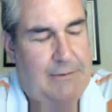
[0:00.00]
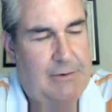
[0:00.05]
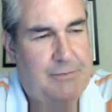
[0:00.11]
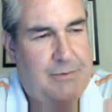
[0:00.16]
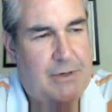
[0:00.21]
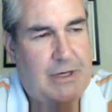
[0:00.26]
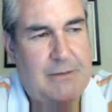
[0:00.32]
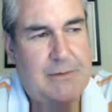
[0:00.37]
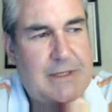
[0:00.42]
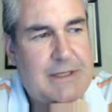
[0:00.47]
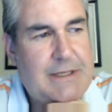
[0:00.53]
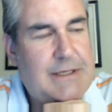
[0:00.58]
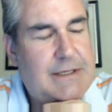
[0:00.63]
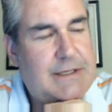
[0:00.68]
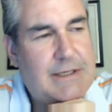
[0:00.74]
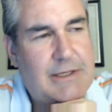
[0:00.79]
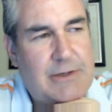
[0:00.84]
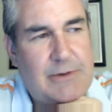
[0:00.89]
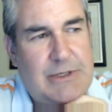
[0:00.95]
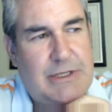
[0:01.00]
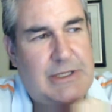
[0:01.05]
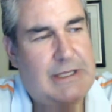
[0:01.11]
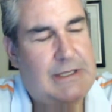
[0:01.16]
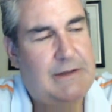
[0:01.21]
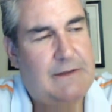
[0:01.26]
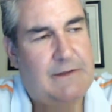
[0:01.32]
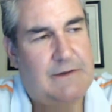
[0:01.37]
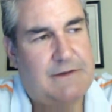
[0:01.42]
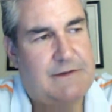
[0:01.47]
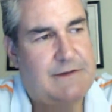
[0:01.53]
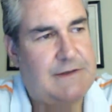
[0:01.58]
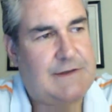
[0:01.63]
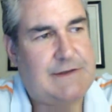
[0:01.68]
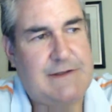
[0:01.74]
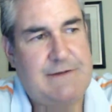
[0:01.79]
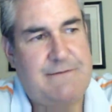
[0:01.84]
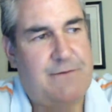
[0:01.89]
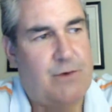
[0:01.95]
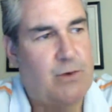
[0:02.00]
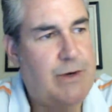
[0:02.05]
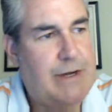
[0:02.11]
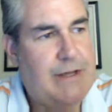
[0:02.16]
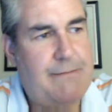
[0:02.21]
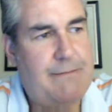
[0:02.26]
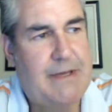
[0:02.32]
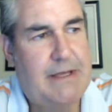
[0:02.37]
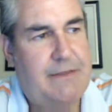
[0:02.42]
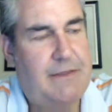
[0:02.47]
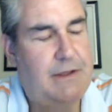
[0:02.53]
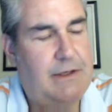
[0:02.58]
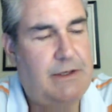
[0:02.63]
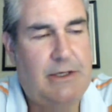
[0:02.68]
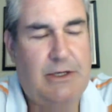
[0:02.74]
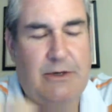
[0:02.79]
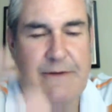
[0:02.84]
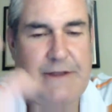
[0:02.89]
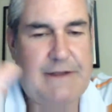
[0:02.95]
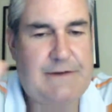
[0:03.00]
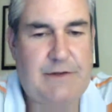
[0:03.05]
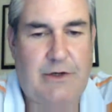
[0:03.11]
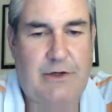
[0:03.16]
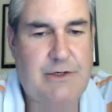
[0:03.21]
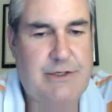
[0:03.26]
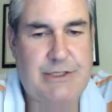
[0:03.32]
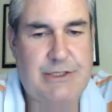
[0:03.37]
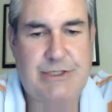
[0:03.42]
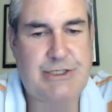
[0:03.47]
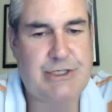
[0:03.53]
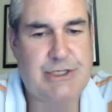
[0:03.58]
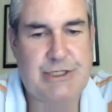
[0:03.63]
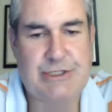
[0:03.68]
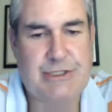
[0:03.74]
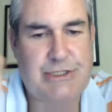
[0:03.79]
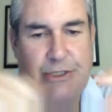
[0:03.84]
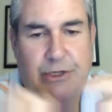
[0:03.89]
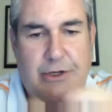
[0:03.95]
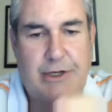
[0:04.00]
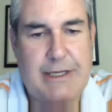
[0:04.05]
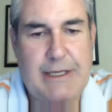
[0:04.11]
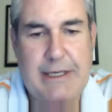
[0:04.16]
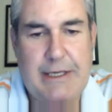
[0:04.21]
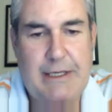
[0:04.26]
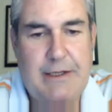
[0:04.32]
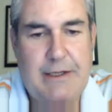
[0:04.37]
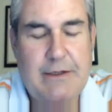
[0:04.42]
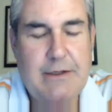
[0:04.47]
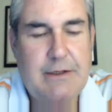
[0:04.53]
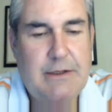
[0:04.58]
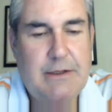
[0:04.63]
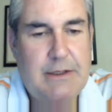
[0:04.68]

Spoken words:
would probably, in the 60-40 method, that's hard to judge in your head.